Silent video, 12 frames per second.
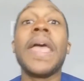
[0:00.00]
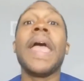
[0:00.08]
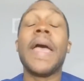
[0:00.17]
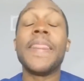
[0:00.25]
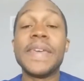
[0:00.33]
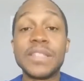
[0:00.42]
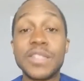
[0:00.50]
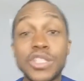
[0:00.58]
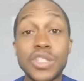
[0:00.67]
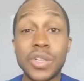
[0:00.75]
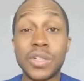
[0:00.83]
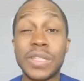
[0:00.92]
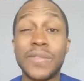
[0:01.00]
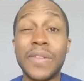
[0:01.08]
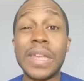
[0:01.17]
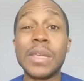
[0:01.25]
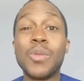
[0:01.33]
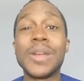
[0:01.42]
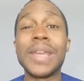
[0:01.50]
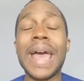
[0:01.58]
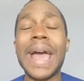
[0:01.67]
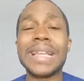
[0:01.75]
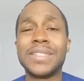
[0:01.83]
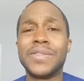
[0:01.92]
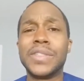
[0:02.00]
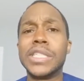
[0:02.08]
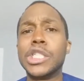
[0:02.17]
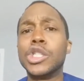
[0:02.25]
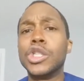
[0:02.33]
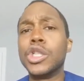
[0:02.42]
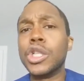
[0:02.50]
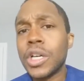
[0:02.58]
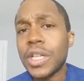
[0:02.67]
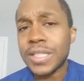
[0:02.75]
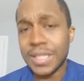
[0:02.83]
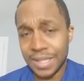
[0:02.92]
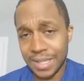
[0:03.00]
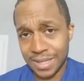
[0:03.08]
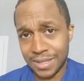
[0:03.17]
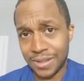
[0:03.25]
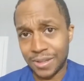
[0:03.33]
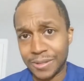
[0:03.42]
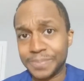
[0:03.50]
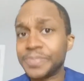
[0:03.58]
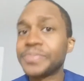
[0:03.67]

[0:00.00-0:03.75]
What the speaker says: And then certainly if anyone actively looks ill,